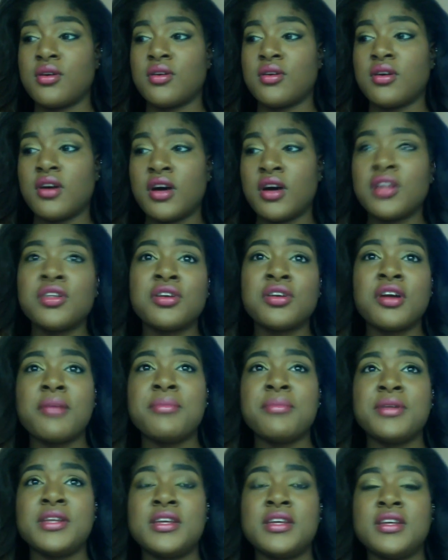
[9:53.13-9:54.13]
Other
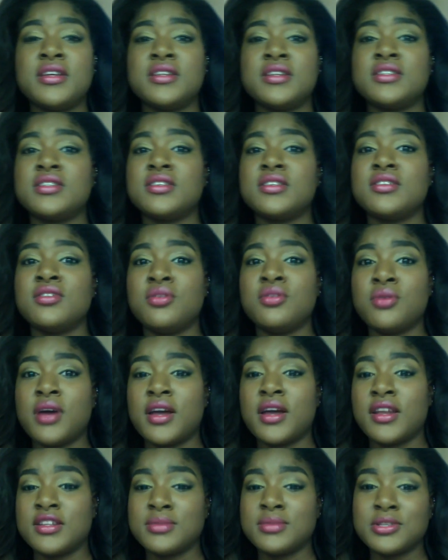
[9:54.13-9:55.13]
companies, you
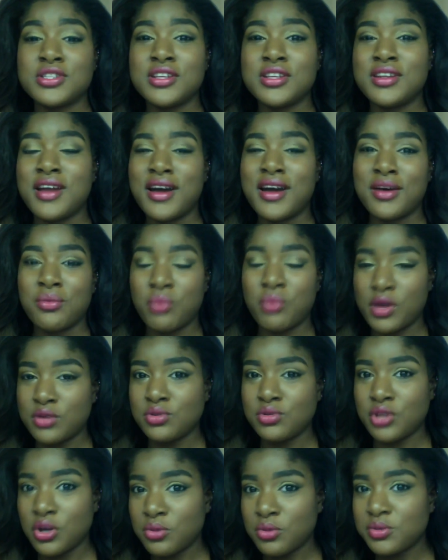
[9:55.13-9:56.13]
got, especially not
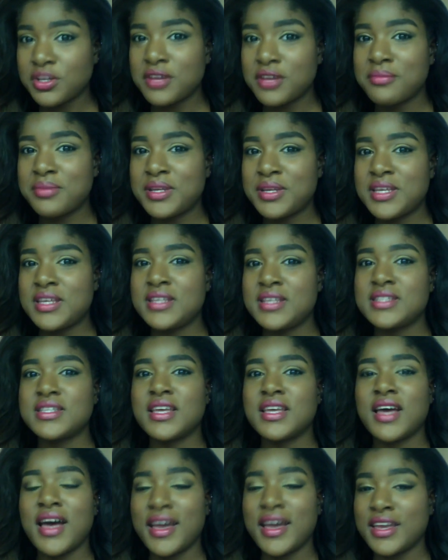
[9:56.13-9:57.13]
well-known companies,
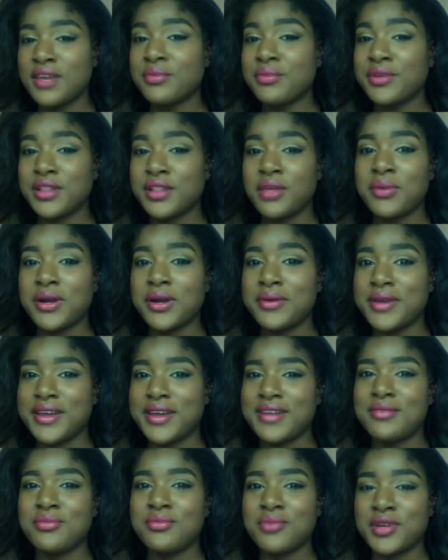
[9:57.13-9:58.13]
I get really
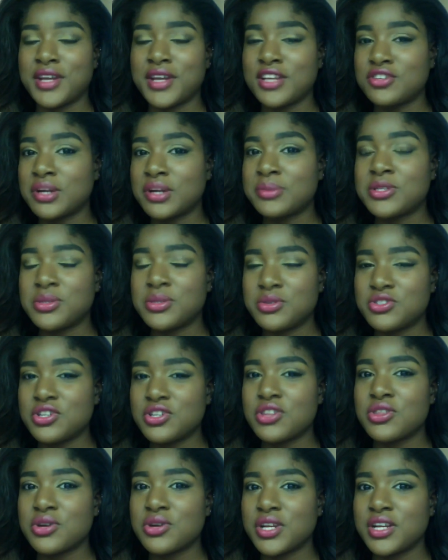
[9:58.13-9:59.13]
worried when I drop
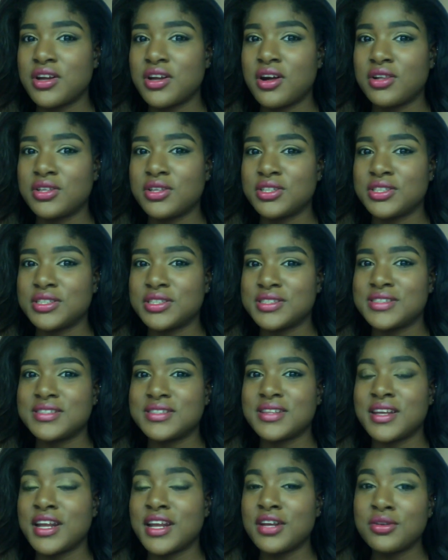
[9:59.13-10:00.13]
$230,
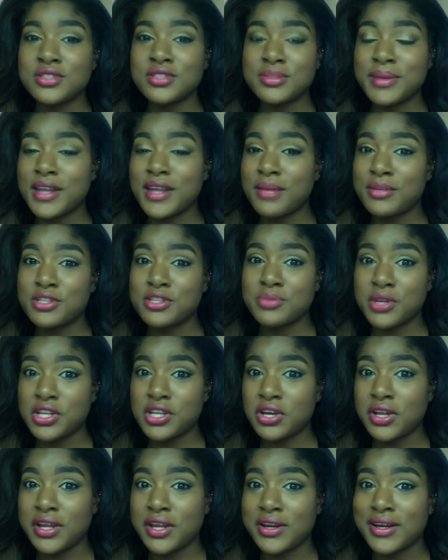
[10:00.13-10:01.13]
and I don't spend that much money
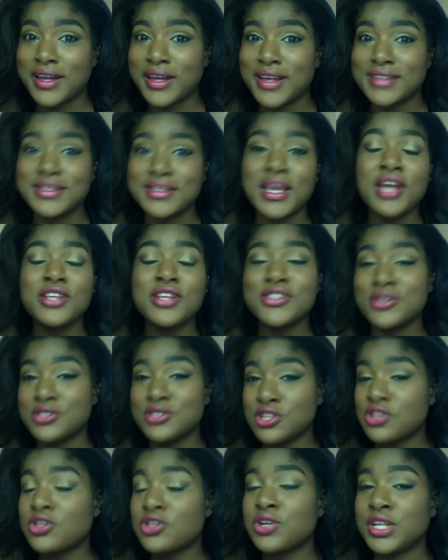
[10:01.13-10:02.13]
on hair, guys.
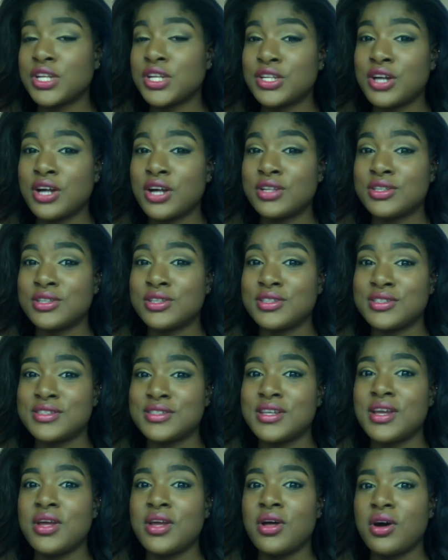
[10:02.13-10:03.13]
$230
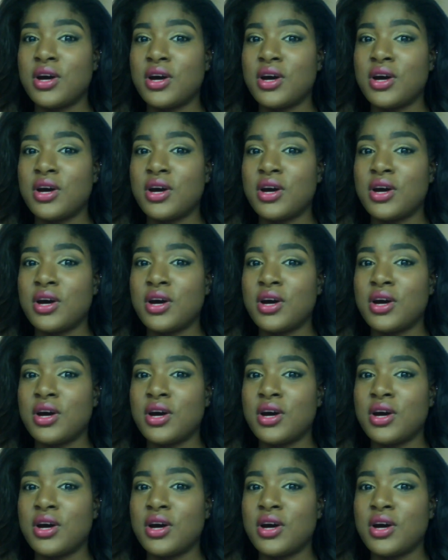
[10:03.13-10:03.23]
on